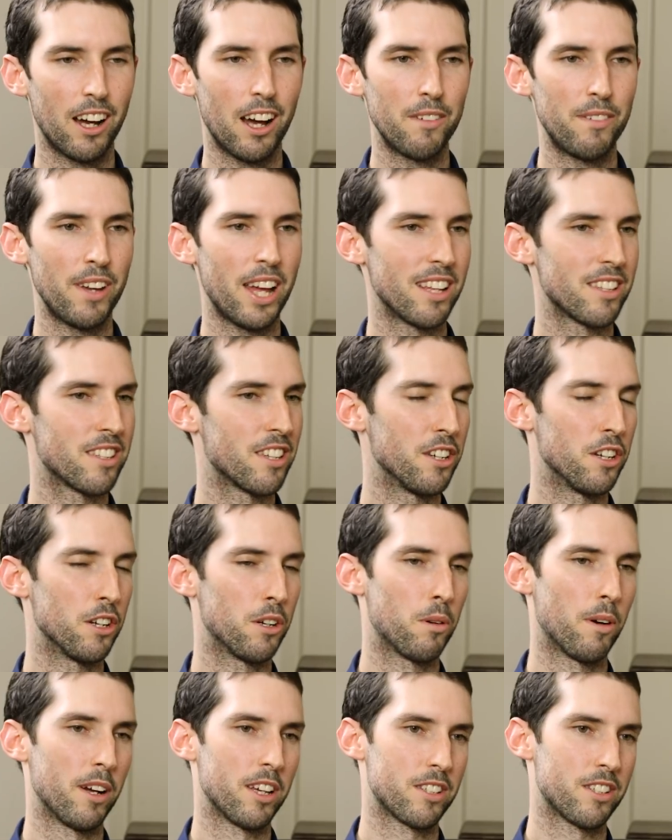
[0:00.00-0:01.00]
I've answered your
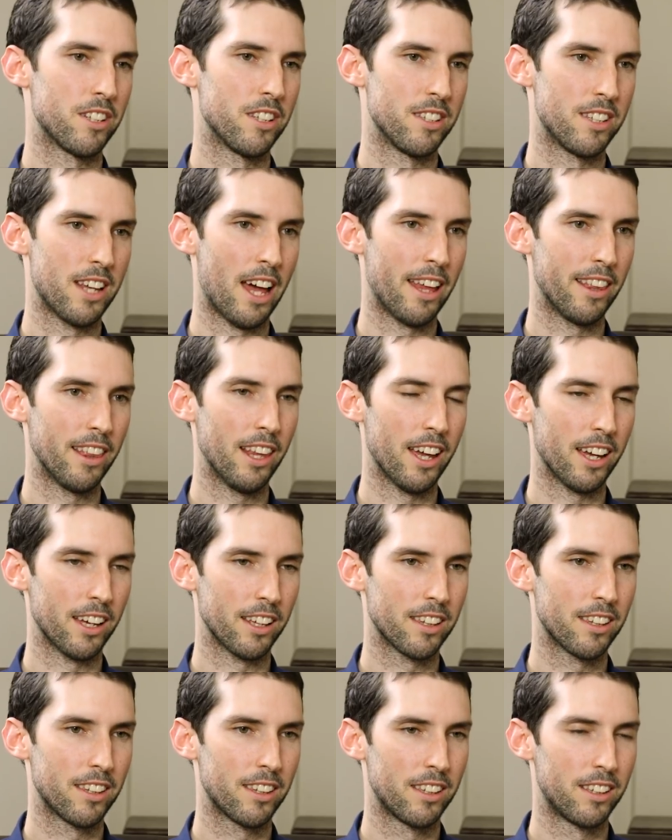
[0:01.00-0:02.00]
questions at
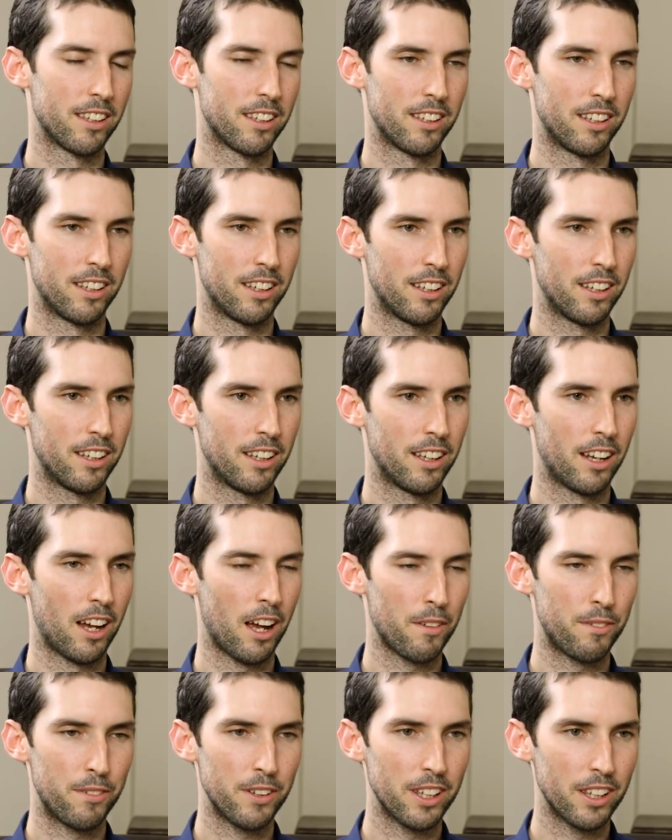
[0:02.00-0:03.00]
length.
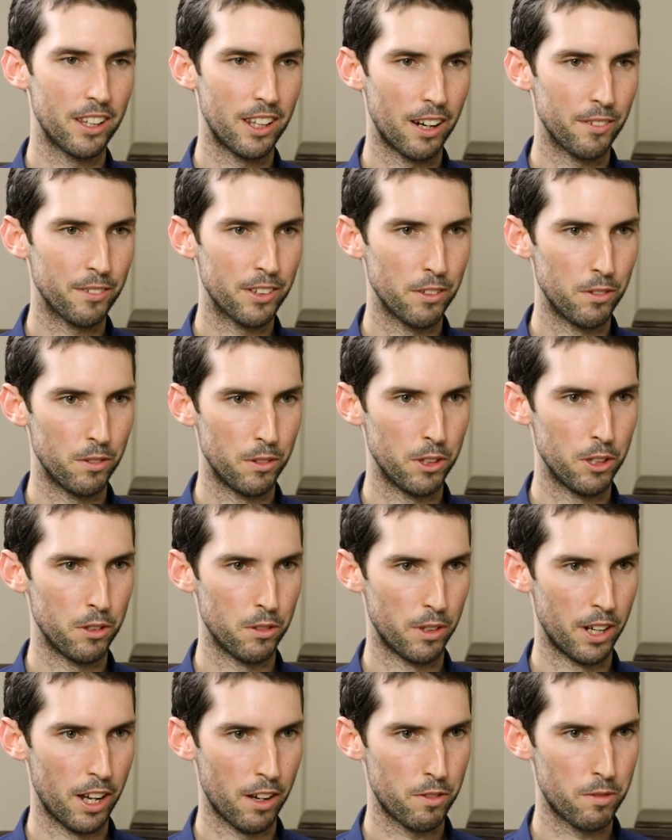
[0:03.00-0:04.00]
I feel that I've given
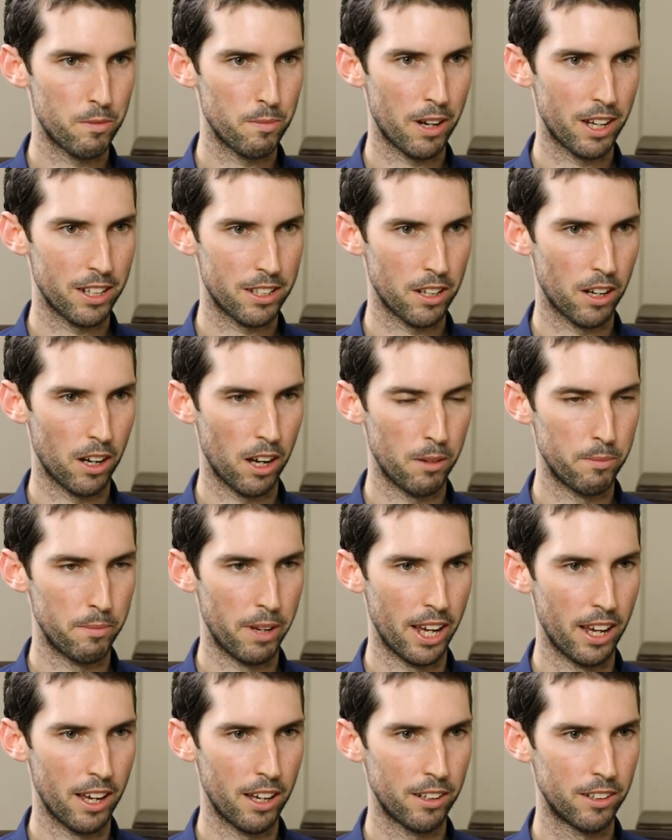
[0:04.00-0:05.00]
you enough of my time
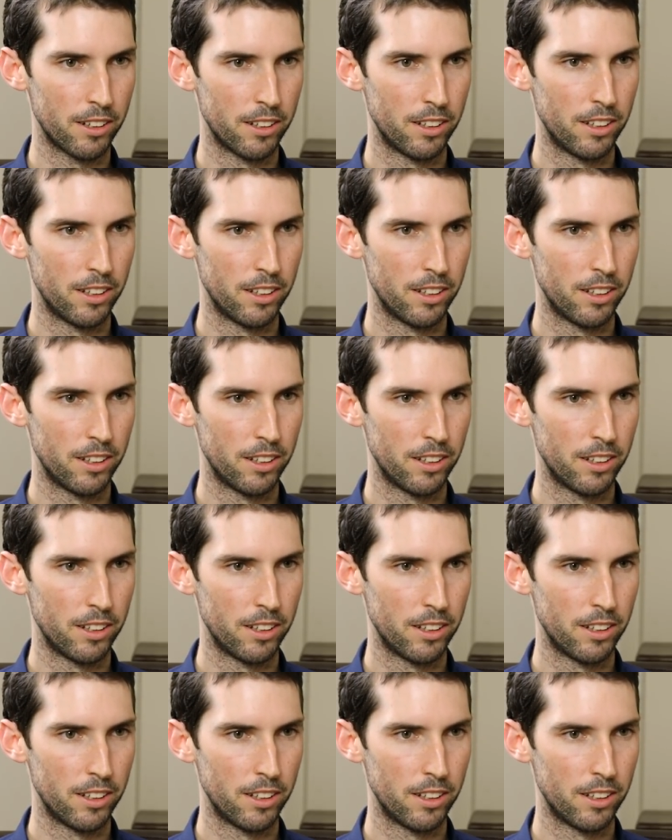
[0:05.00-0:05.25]
now,